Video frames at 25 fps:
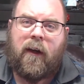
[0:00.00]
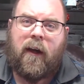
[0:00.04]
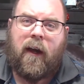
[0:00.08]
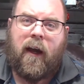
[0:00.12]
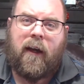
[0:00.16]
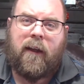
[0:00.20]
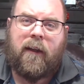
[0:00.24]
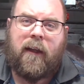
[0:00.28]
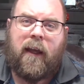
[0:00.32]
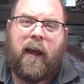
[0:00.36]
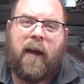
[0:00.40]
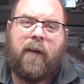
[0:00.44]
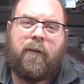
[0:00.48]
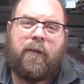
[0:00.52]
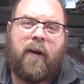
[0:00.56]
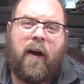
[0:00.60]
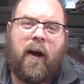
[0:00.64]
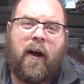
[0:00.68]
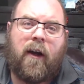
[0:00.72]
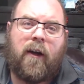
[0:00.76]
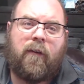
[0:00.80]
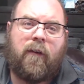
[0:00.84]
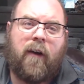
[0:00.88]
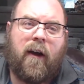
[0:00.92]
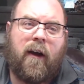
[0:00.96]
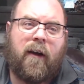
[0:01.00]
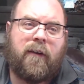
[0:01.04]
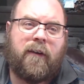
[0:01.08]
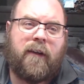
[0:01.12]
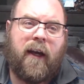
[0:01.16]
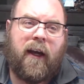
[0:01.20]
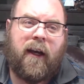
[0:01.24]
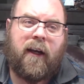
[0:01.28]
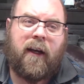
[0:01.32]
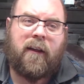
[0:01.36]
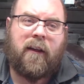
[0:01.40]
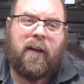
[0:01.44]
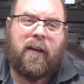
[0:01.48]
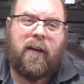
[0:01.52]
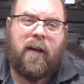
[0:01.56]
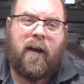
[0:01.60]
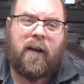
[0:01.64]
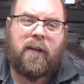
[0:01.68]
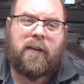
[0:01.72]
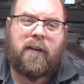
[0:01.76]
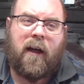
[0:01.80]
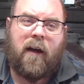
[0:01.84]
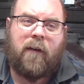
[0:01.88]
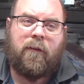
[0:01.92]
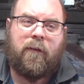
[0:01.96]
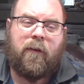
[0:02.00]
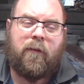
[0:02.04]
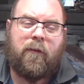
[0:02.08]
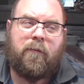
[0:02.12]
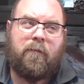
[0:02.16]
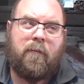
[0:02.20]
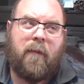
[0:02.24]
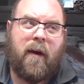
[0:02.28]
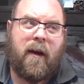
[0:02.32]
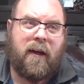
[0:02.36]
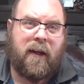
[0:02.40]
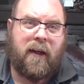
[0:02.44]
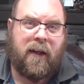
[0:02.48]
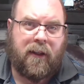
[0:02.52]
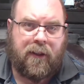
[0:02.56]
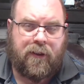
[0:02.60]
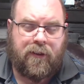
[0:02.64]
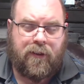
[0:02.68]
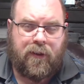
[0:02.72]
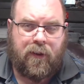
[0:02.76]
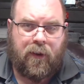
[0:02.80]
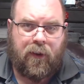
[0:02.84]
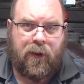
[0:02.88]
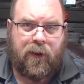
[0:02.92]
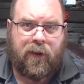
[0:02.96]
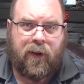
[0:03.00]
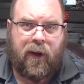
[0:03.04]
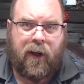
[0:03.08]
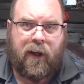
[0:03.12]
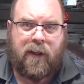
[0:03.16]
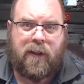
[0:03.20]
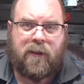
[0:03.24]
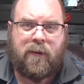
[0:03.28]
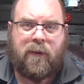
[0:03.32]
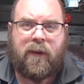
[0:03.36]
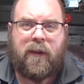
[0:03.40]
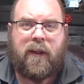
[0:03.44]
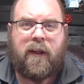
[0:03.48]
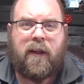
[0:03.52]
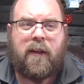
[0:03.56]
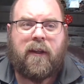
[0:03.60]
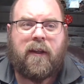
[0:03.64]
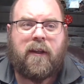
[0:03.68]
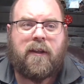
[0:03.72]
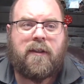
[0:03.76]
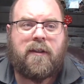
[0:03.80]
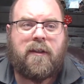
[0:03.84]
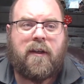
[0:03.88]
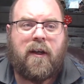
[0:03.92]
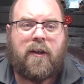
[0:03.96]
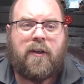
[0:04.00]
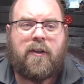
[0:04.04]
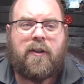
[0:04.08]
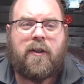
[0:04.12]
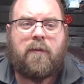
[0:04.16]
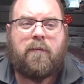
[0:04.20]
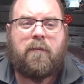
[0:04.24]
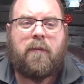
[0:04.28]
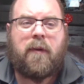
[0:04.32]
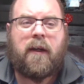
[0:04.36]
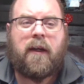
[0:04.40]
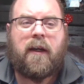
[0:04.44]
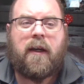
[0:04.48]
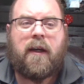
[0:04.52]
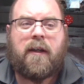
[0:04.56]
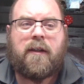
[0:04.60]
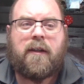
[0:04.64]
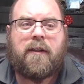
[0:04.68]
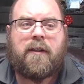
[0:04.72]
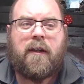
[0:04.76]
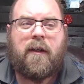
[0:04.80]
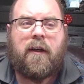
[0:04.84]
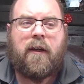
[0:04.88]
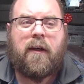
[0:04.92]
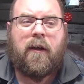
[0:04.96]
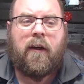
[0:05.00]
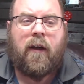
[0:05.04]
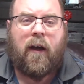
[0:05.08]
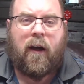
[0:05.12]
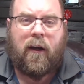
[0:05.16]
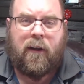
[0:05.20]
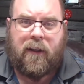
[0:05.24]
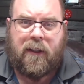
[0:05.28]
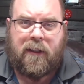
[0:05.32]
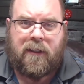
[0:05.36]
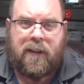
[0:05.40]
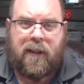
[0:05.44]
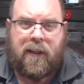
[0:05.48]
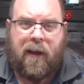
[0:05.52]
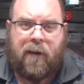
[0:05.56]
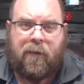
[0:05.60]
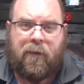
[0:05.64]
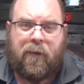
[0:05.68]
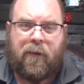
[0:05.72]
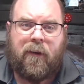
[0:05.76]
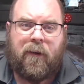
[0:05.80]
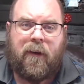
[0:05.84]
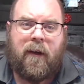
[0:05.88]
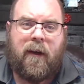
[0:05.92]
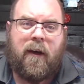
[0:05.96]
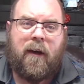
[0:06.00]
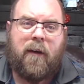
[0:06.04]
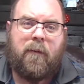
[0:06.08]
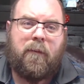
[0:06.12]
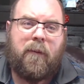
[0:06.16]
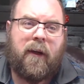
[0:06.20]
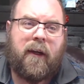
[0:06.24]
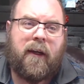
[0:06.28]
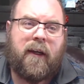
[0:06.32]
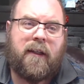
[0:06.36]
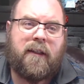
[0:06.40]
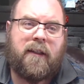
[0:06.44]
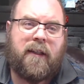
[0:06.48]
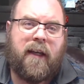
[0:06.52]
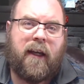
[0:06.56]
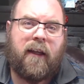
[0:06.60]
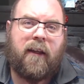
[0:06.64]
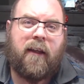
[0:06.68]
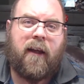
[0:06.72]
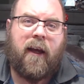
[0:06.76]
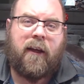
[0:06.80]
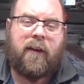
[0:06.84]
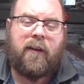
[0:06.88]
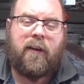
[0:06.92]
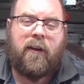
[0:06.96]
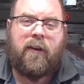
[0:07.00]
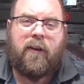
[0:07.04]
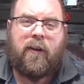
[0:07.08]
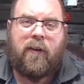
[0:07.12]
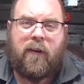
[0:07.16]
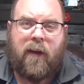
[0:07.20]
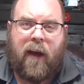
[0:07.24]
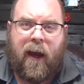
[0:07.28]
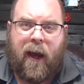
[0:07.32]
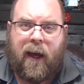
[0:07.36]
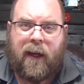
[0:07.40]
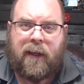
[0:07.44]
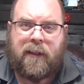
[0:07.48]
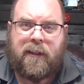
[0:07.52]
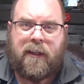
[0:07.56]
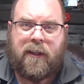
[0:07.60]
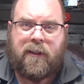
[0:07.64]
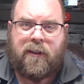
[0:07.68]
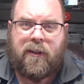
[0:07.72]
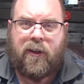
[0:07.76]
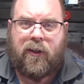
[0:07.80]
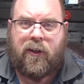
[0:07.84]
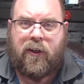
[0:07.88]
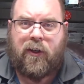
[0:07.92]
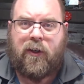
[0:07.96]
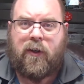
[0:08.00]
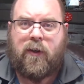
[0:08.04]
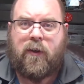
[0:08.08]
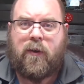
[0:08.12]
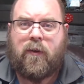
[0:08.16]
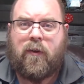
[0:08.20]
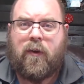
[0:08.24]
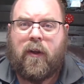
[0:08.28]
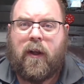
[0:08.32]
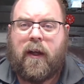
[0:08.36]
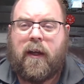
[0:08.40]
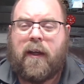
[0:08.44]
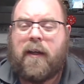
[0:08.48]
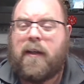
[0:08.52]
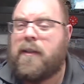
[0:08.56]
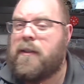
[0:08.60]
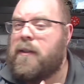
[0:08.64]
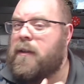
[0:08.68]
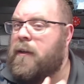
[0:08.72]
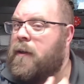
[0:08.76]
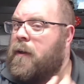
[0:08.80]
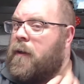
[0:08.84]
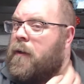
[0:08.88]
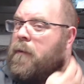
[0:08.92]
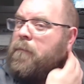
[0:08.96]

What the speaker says: And they have gone around taking the locks off of many of the sewer drains within this dungeon, because on this level, because they like to access and utilize